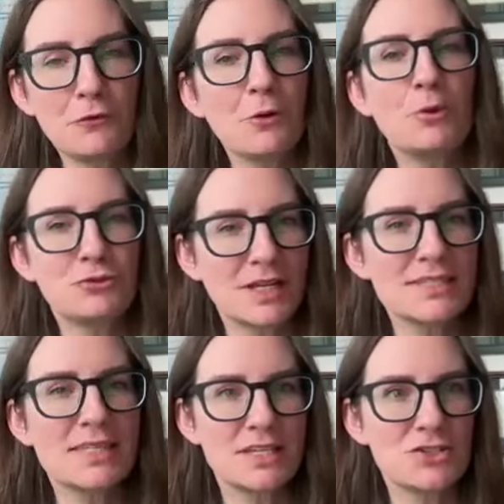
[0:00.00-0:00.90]
verbal
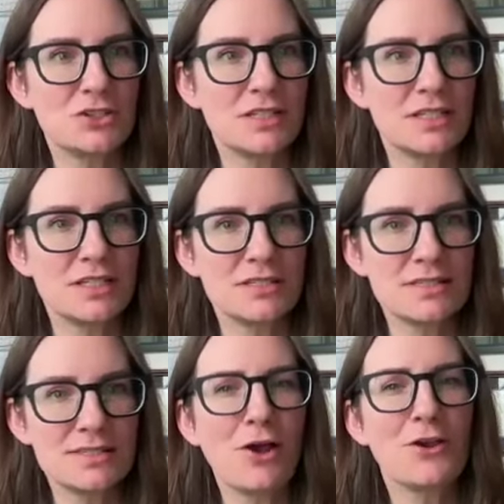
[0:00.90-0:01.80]
translation
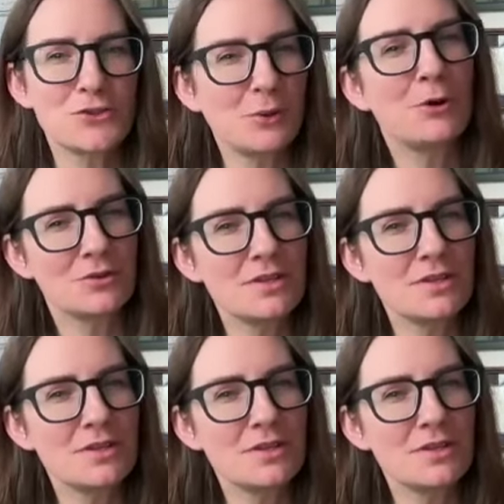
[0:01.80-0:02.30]
is also